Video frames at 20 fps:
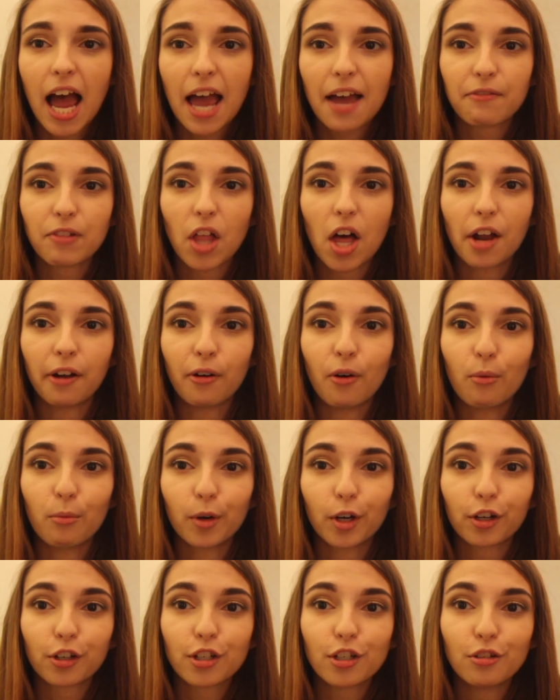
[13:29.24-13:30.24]
have a lot of
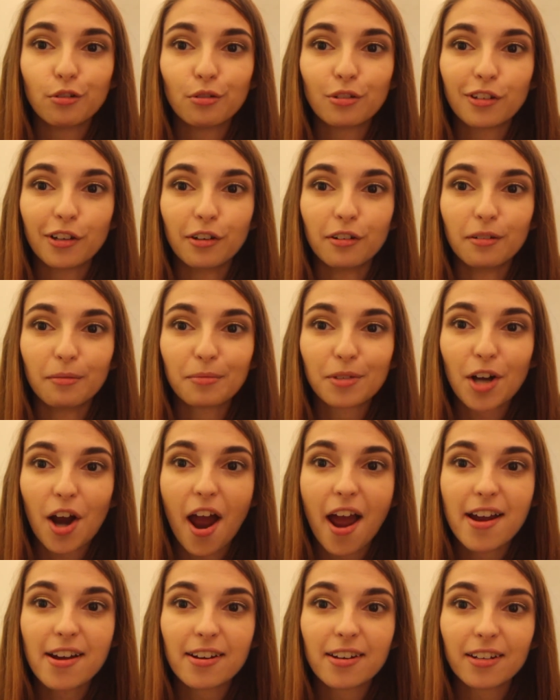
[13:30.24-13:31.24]
homework too, so I'm
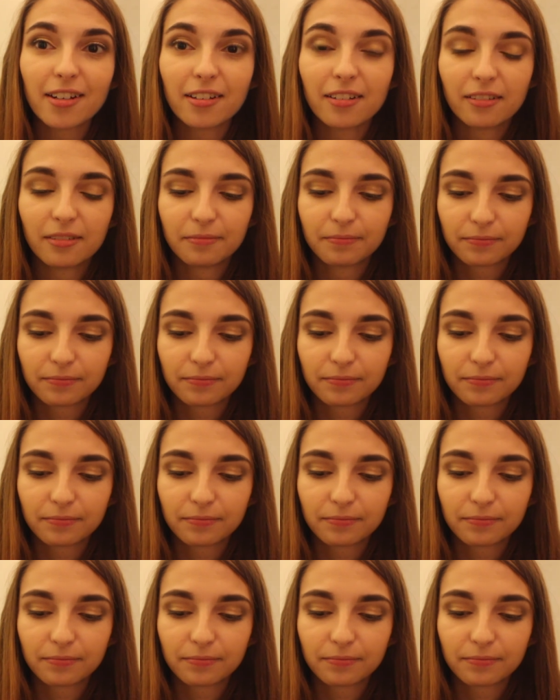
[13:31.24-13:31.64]
trying to